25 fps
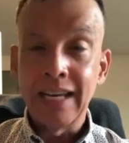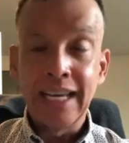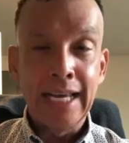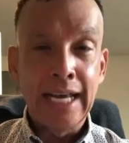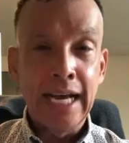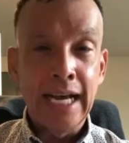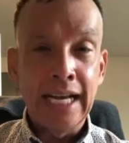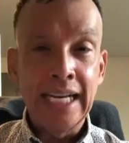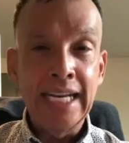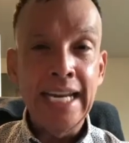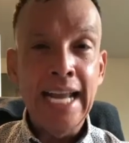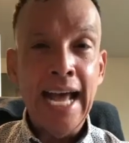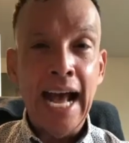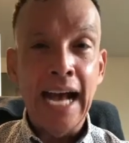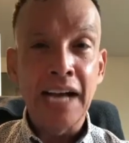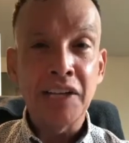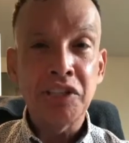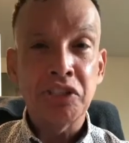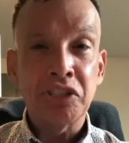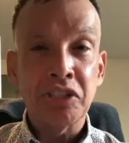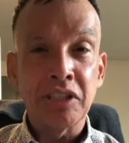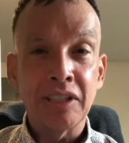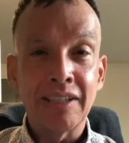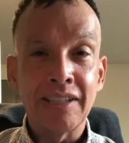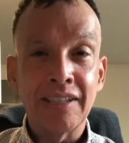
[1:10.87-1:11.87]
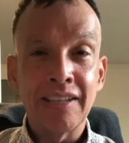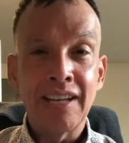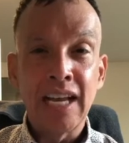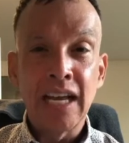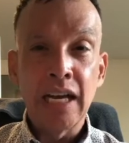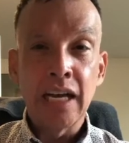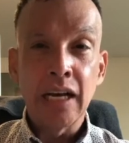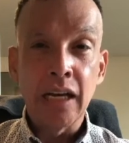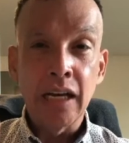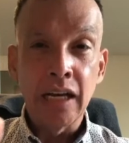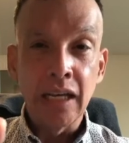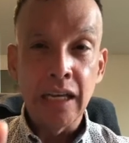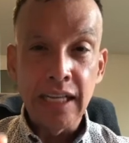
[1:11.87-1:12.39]
get in action,
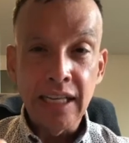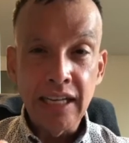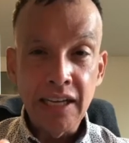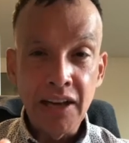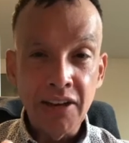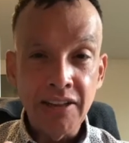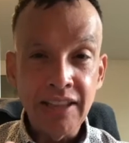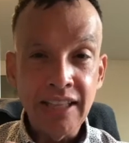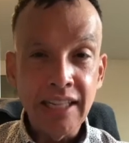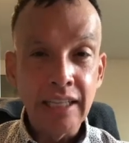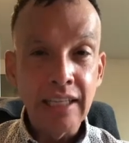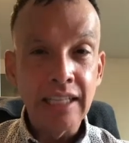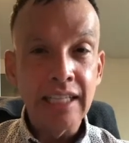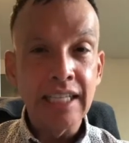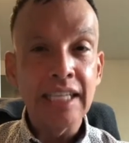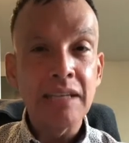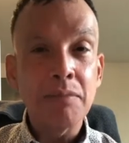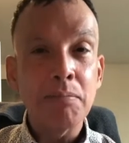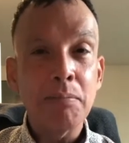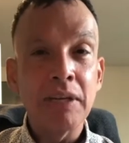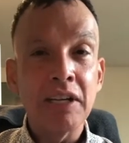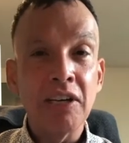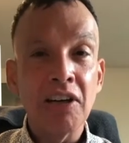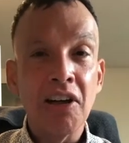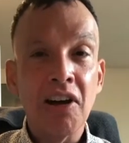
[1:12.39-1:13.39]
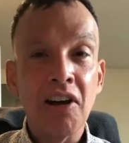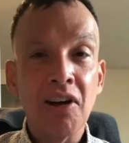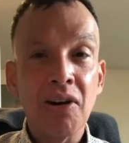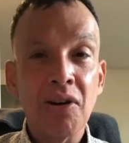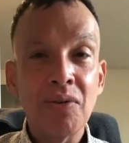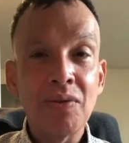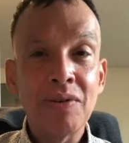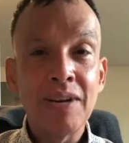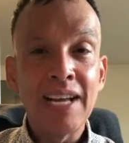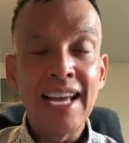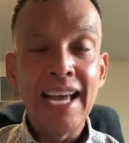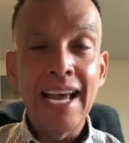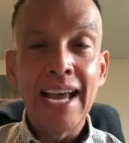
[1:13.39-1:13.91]
click on the link
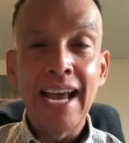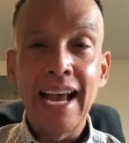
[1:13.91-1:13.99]
below